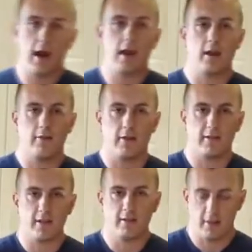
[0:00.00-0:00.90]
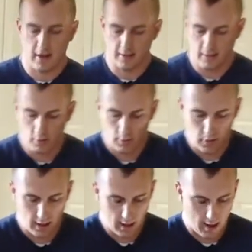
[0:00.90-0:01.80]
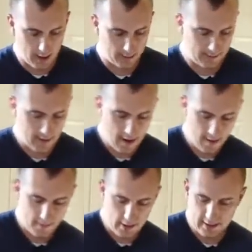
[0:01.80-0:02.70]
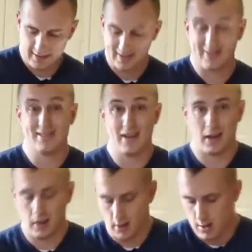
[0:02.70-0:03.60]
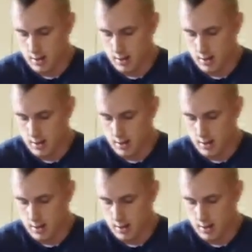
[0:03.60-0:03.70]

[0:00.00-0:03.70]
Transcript: any of the seasonings that we're putting on top to stick.